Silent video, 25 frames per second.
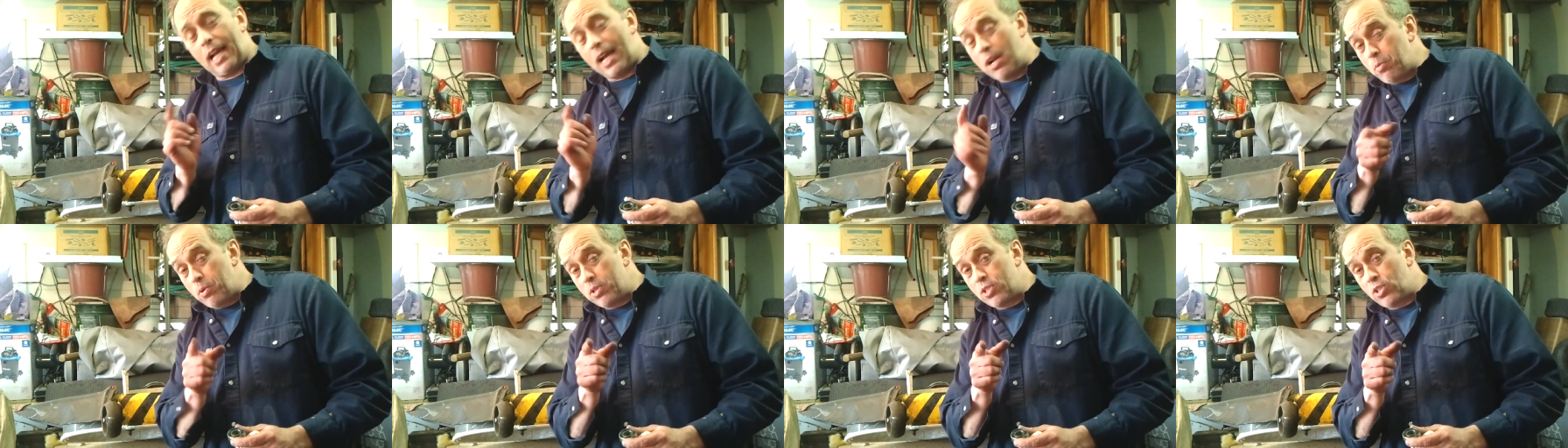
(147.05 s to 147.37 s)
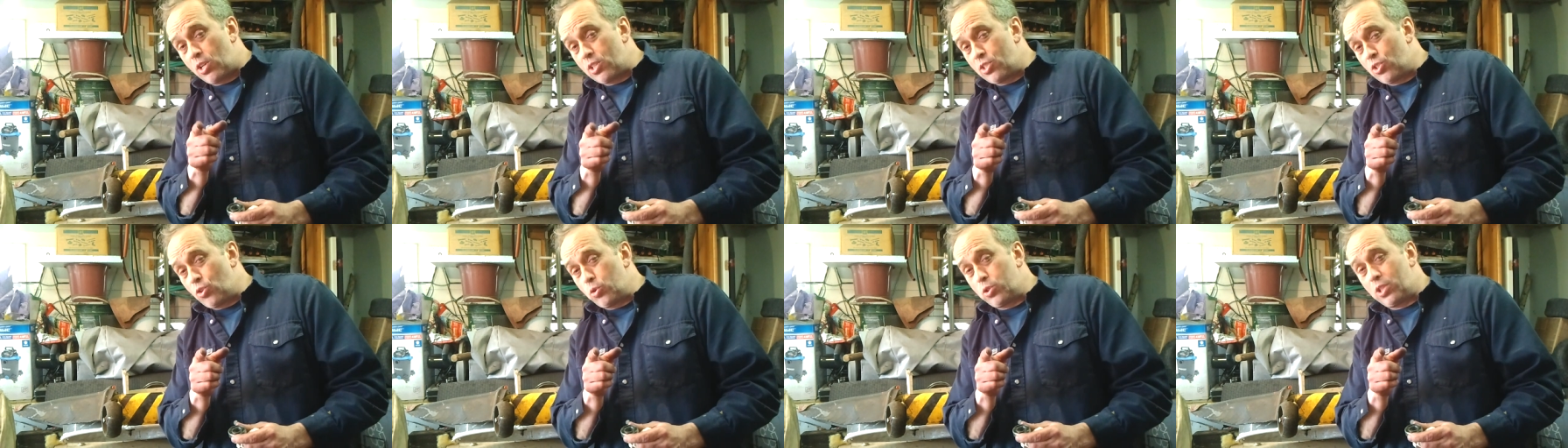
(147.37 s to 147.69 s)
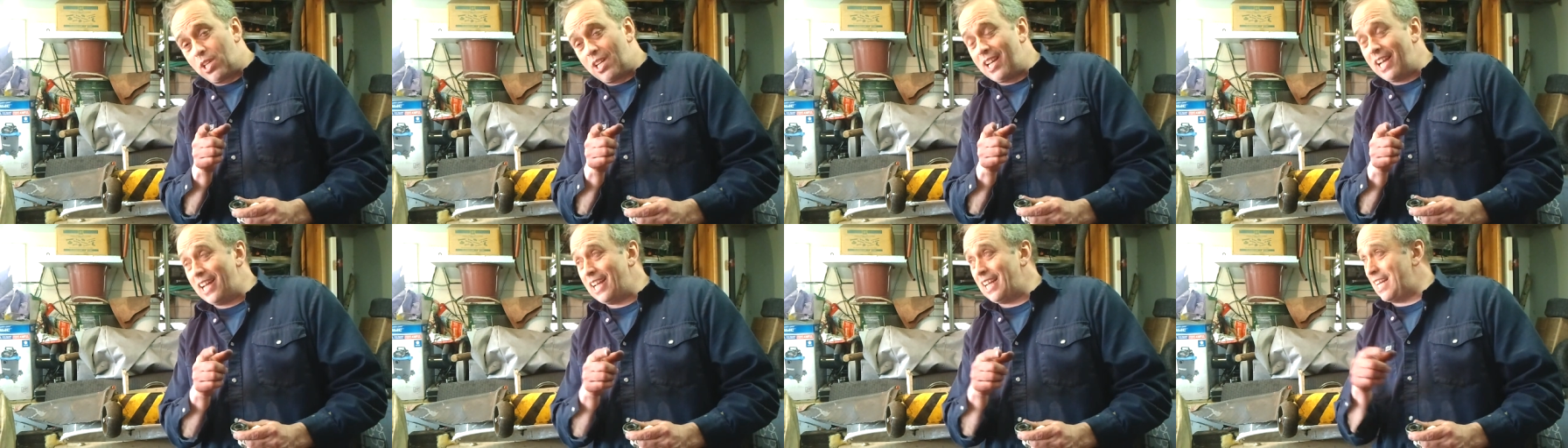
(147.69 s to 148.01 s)
guy was also
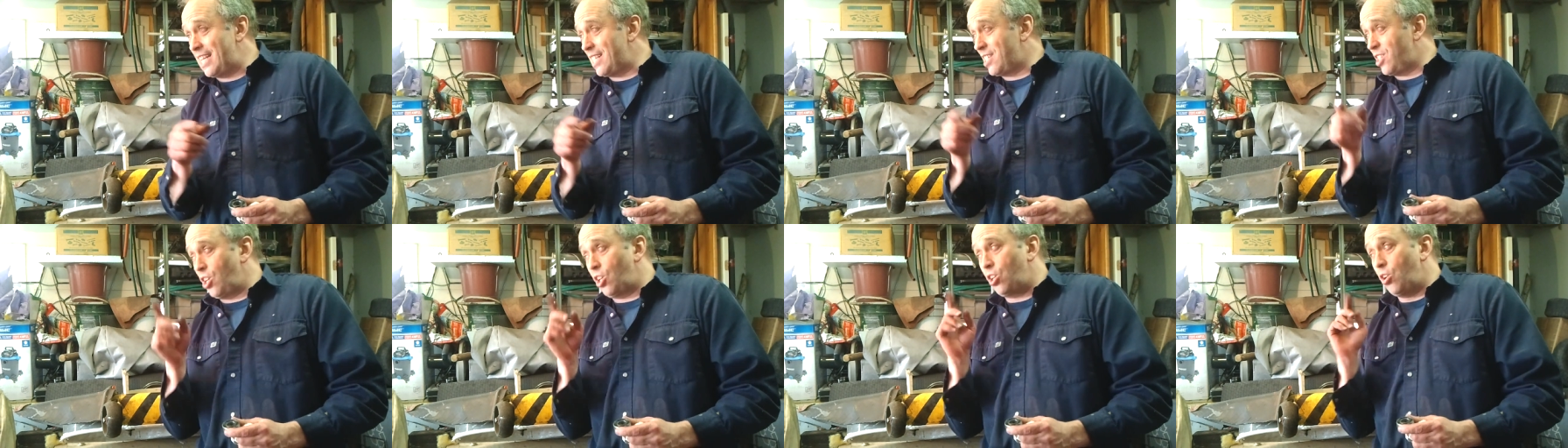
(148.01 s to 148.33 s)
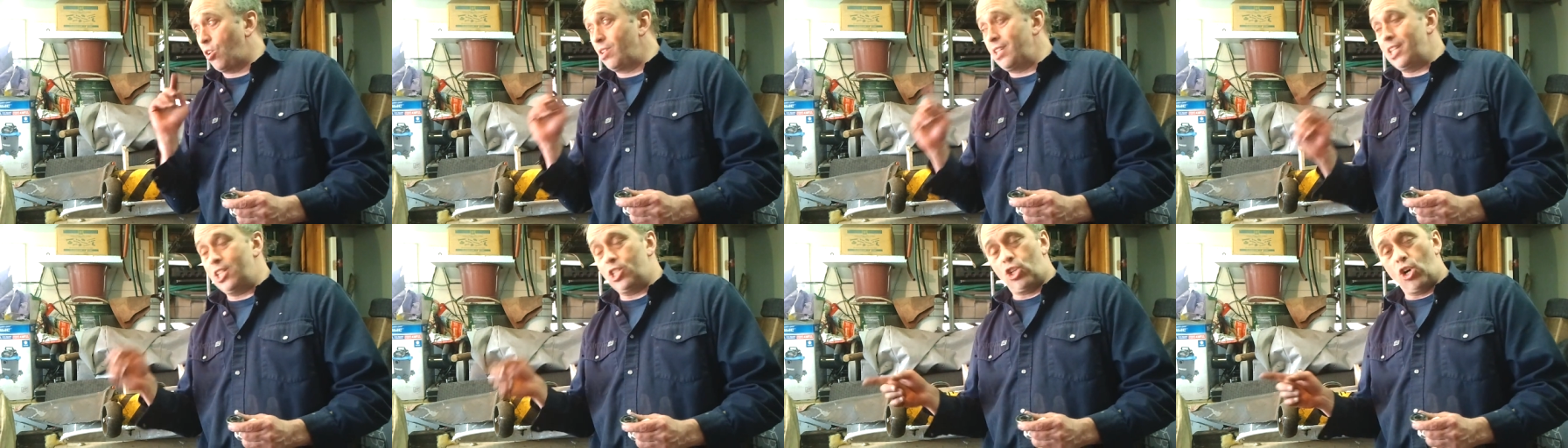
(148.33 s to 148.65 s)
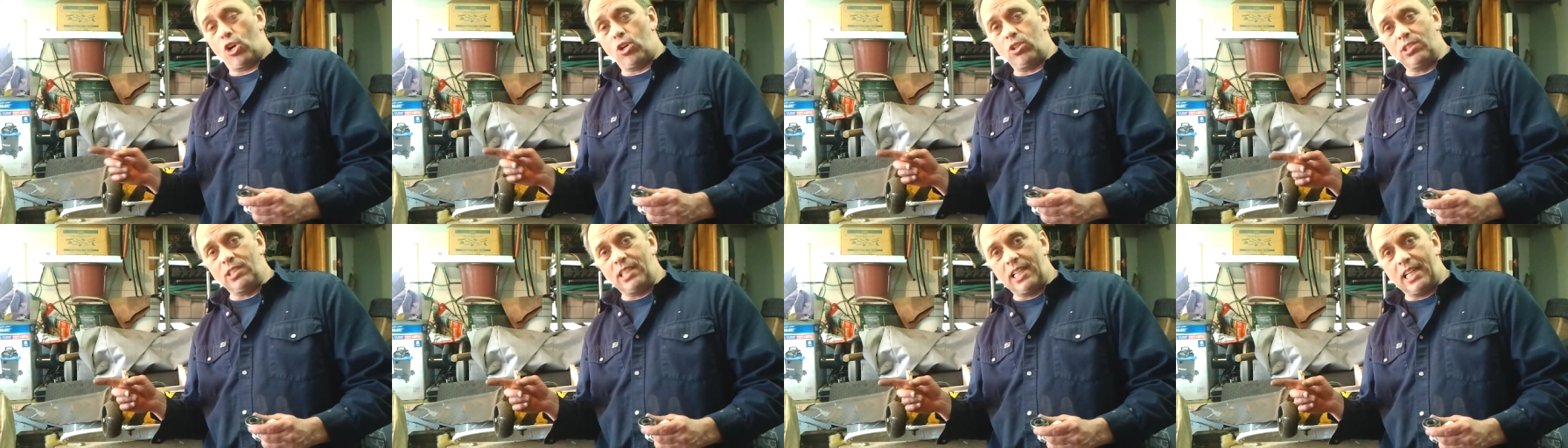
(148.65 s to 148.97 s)
saying it's not only
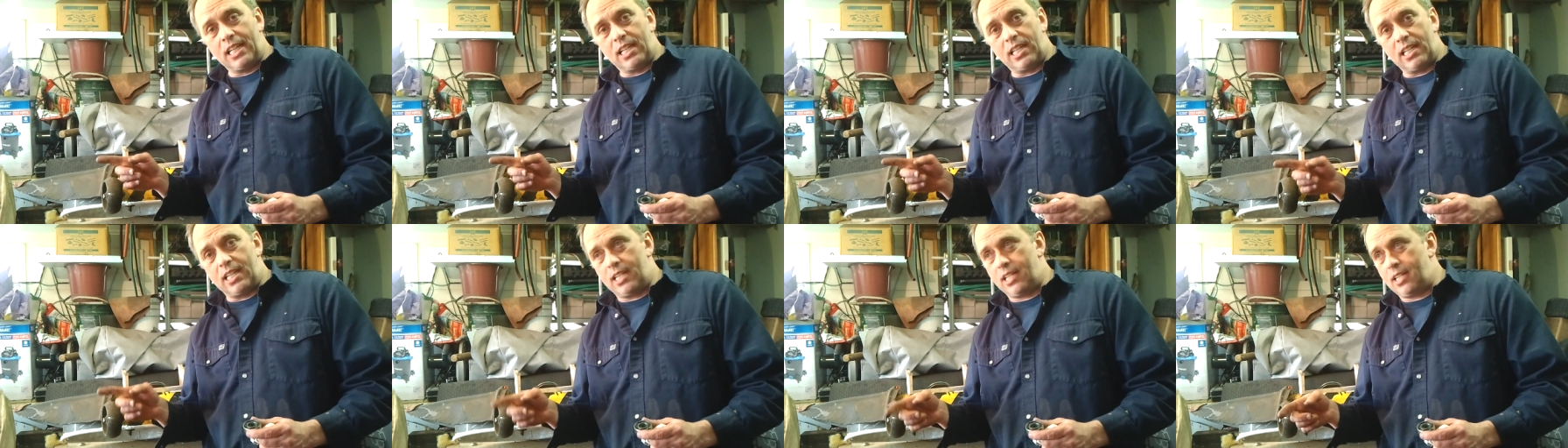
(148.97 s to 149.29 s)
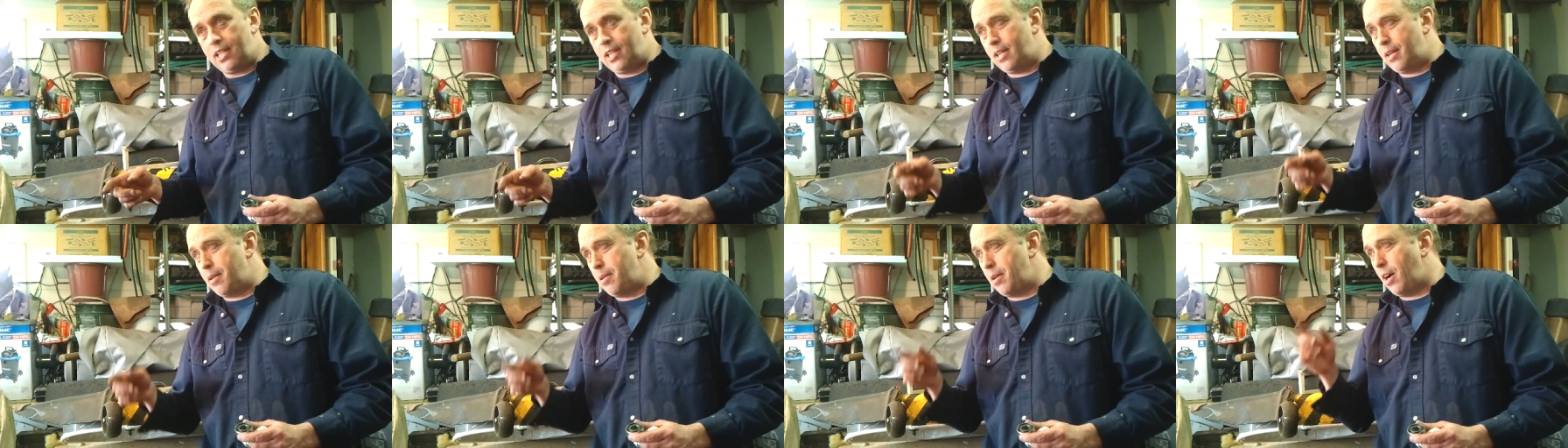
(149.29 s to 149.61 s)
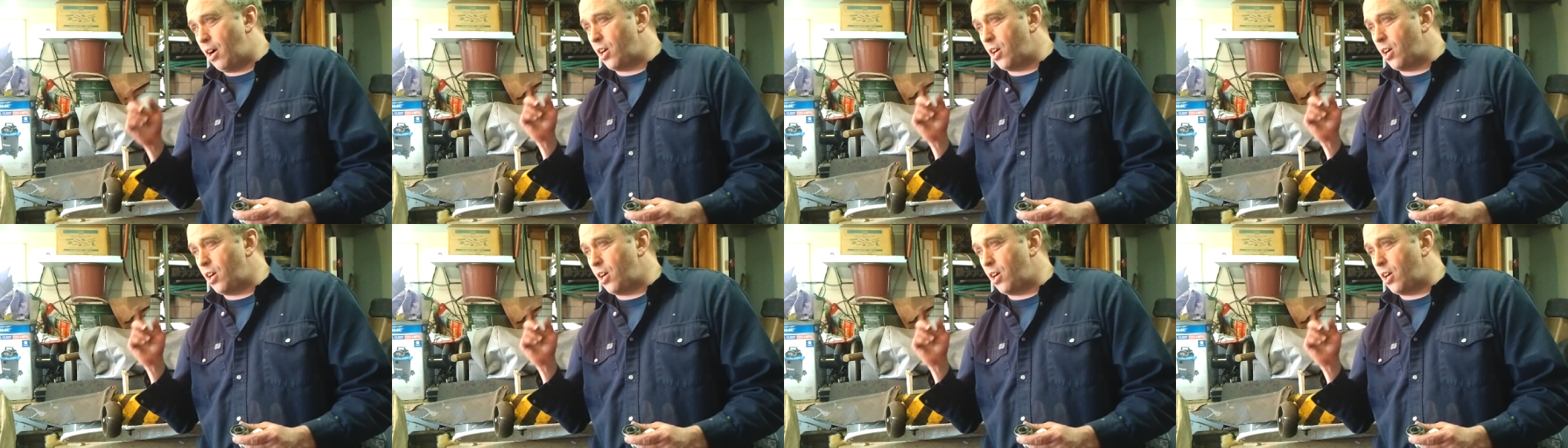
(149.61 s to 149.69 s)
John Deere,